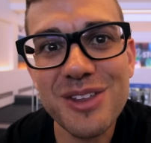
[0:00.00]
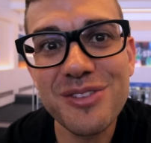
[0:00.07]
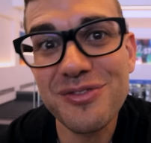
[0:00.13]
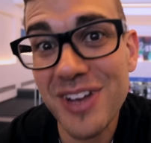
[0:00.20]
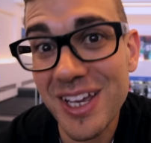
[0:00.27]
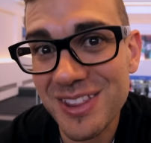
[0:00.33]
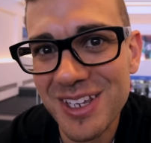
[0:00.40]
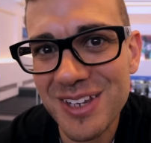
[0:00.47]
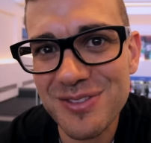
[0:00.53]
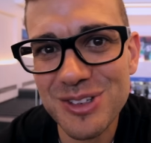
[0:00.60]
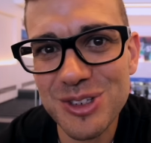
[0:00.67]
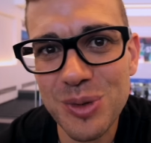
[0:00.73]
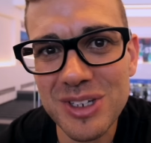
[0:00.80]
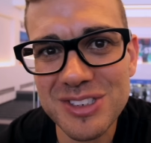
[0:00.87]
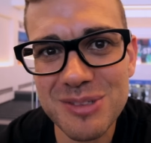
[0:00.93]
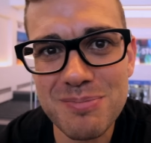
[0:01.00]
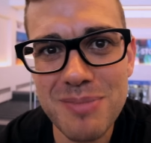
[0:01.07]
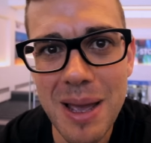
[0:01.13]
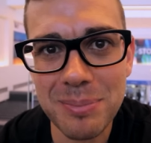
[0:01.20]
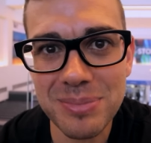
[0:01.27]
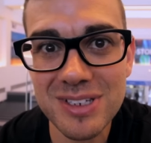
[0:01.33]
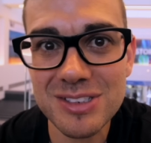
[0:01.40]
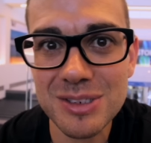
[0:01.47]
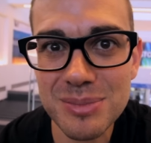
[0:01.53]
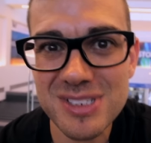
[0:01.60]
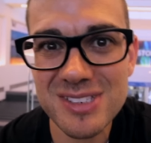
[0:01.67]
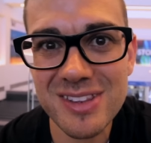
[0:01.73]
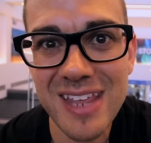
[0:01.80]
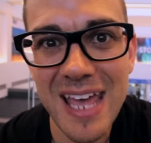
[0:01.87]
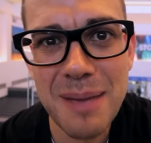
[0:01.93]
The faith given to us in baptism
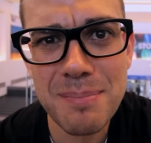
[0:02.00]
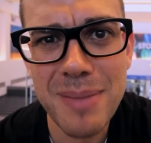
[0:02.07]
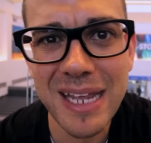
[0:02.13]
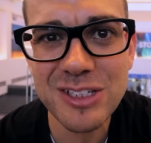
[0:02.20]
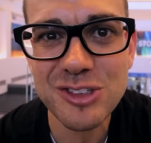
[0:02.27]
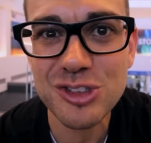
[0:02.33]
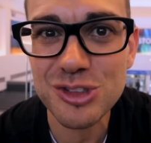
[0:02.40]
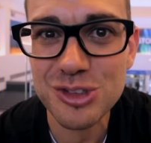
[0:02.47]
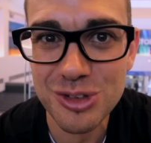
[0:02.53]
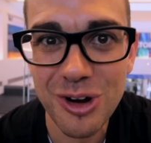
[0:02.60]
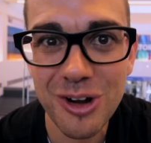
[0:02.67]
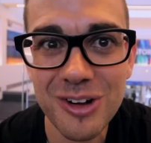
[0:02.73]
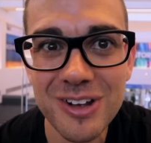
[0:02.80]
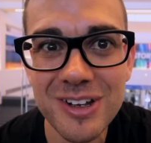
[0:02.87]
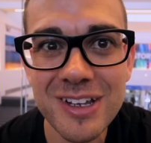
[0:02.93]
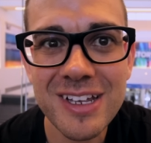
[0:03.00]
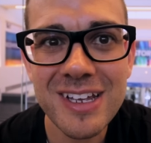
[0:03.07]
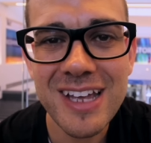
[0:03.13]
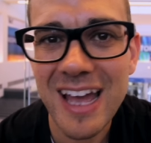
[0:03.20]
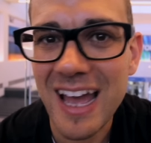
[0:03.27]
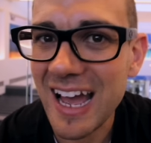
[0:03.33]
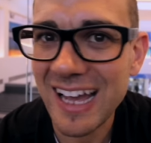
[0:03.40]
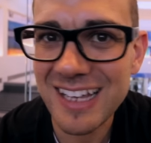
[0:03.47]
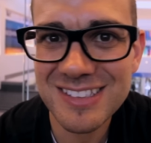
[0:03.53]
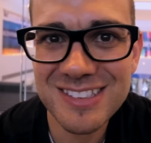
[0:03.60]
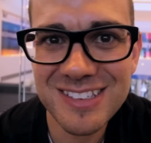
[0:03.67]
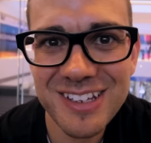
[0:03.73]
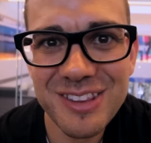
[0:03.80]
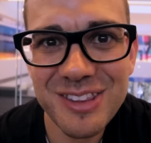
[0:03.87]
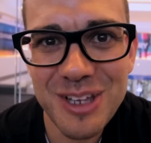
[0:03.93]
is there made strong,
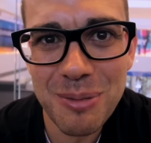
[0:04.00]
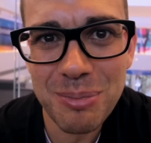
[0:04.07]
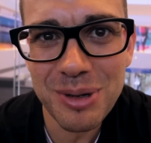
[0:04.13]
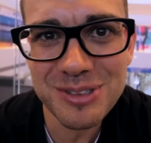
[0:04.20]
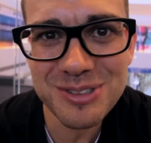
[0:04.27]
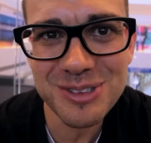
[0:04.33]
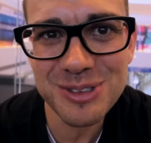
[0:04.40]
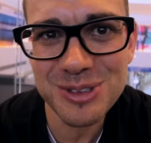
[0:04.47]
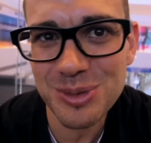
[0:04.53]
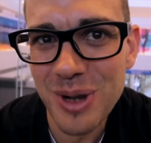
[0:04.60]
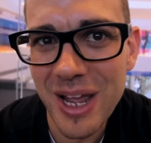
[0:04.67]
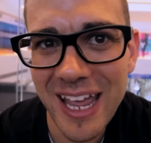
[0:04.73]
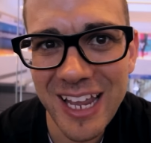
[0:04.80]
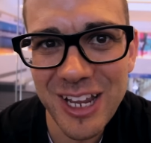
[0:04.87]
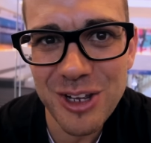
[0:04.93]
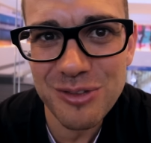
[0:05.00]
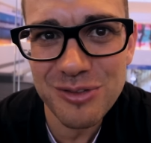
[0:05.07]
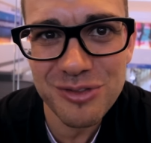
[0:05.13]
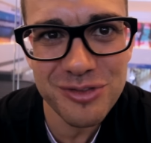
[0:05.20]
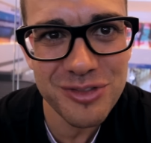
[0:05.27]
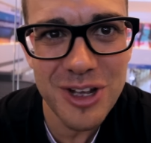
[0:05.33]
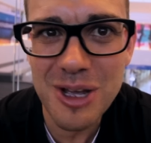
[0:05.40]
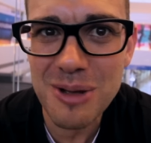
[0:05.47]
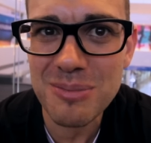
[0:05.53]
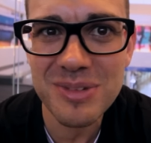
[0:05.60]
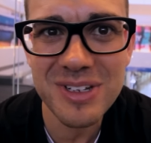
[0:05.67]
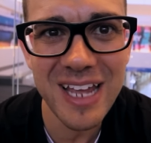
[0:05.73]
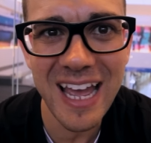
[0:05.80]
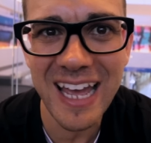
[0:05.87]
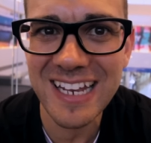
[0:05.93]
as the apostles were
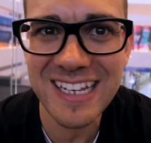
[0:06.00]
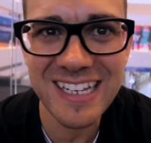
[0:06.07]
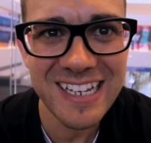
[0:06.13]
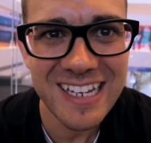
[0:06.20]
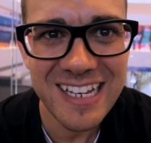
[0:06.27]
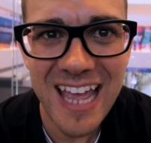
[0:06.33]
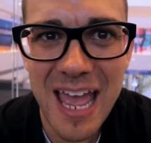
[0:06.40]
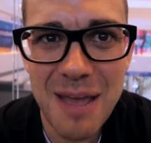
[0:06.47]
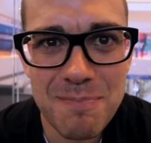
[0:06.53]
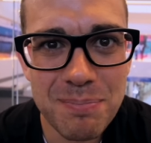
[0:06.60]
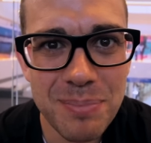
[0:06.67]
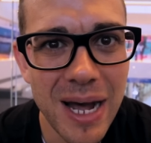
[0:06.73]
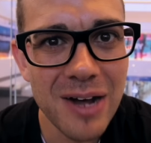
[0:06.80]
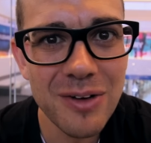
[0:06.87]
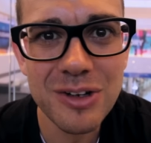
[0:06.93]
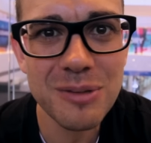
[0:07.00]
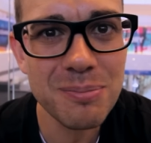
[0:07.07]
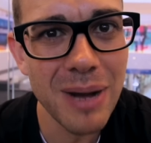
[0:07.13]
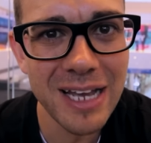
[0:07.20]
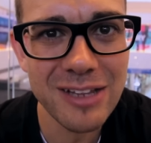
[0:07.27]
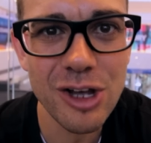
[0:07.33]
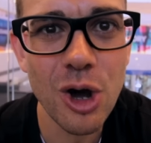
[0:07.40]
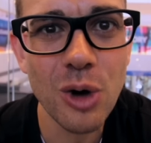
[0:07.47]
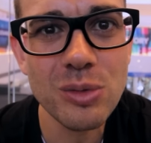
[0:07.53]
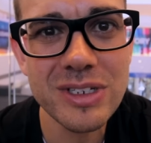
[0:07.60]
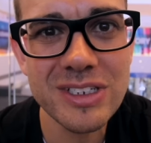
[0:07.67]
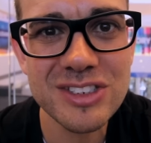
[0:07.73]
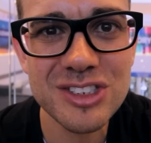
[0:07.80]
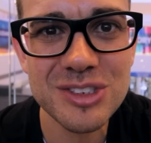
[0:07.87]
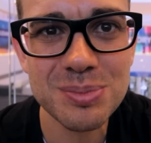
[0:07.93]
confirmed and empowered by the
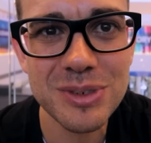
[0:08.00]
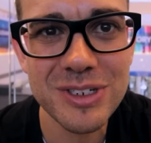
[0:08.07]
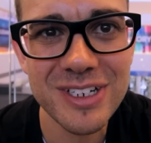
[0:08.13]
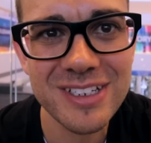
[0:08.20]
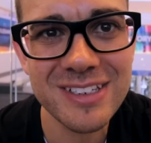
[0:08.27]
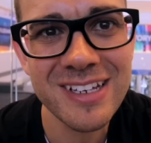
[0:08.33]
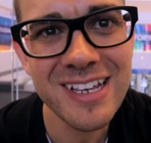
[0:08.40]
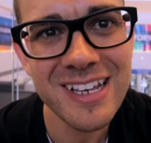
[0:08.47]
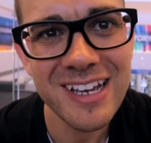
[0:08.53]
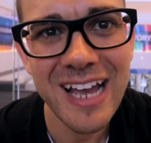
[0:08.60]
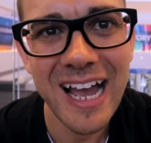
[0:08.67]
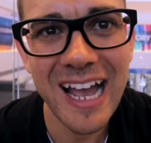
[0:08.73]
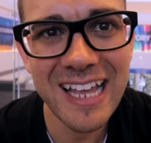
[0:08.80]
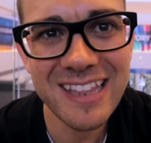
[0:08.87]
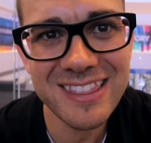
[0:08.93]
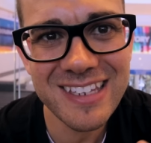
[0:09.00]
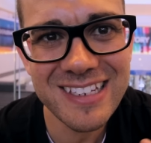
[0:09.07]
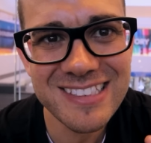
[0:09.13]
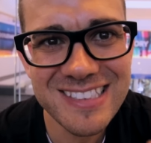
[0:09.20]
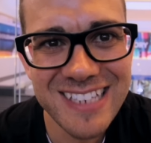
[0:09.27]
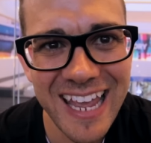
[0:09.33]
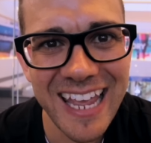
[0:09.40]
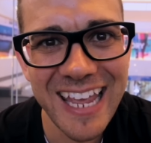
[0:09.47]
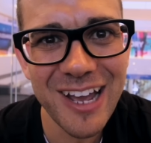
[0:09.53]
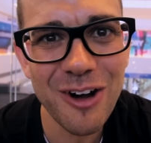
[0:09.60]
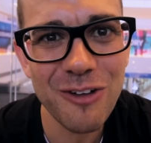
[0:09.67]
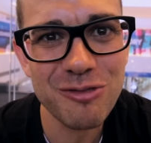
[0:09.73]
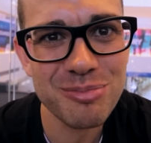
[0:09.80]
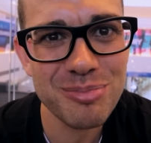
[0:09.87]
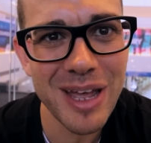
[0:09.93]
Holy Spirit at the day of